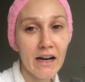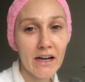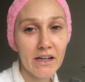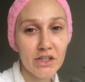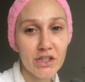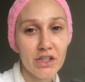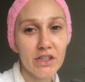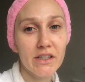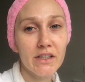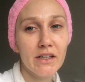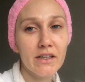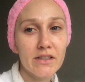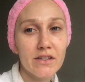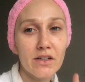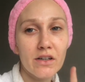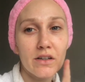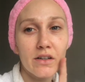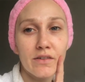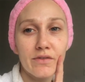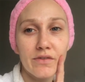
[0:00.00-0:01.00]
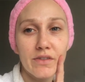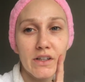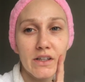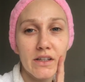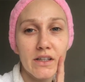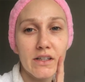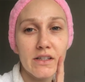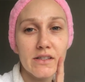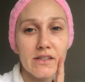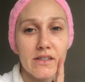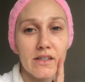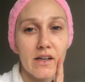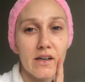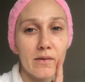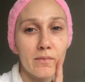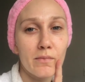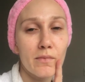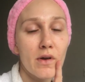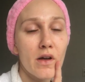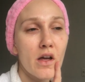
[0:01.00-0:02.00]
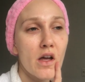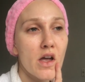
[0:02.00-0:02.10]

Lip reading: actually, I started feeling some